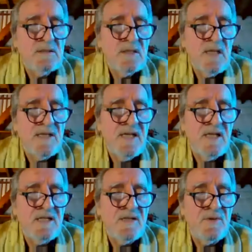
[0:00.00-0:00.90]
at the
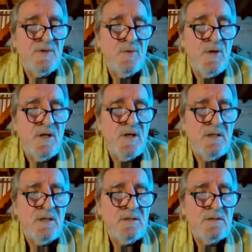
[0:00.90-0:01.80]
end of the war,
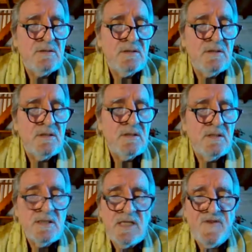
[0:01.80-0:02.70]

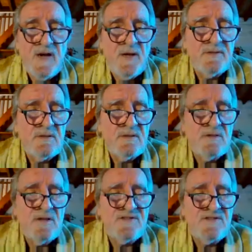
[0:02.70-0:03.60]
they found
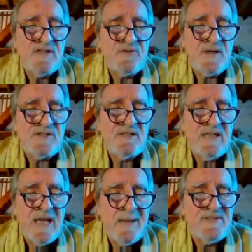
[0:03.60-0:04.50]
concentration
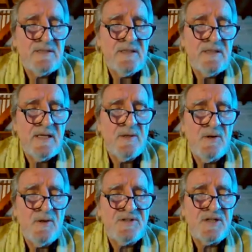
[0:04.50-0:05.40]
camps and
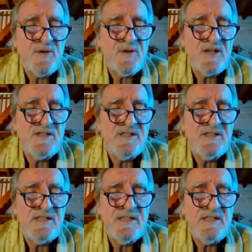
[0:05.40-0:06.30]
all the tragedy
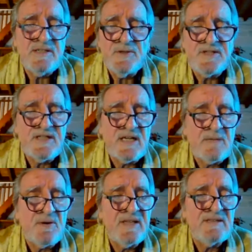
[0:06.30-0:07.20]
and all the
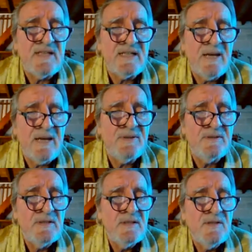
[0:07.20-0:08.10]
terrible things that
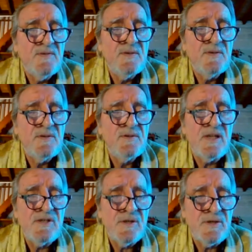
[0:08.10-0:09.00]
happened
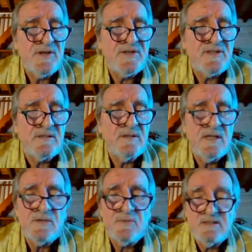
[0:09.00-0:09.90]
during years. You know,
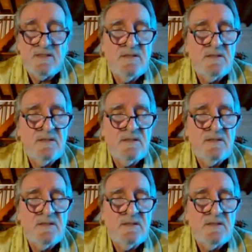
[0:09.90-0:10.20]
it was,